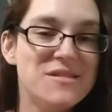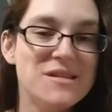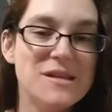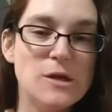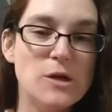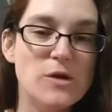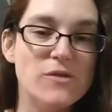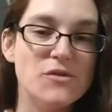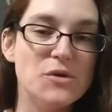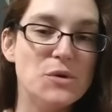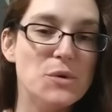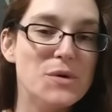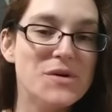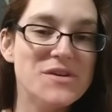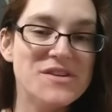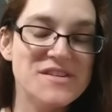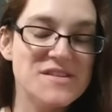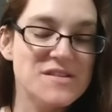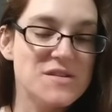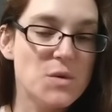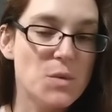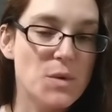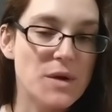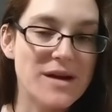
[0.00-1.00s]
Novo
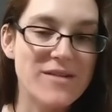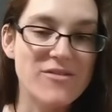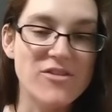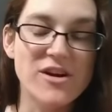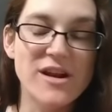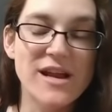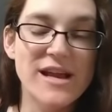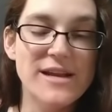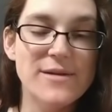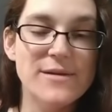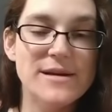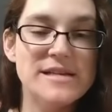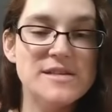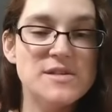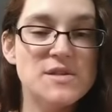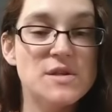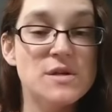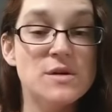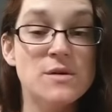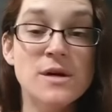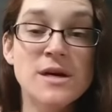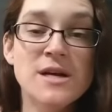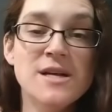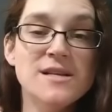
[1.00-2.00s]
Nordisk, whatever. Anyway,
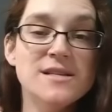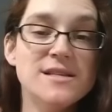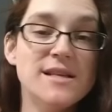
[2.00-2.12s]
so